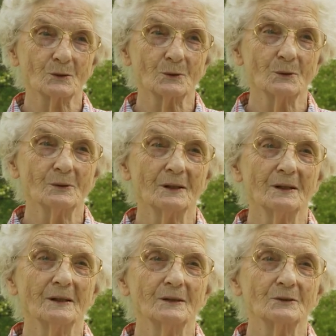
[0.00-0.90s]
to
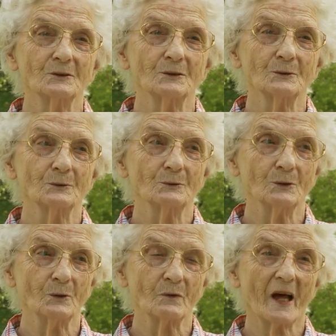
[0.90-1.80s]

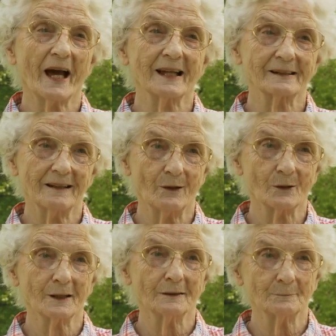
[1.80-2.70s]
do that
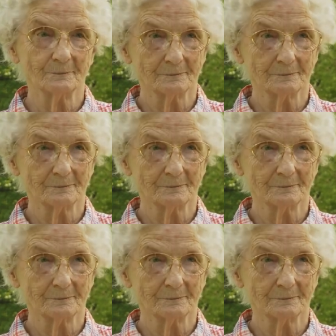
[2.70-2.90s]
on a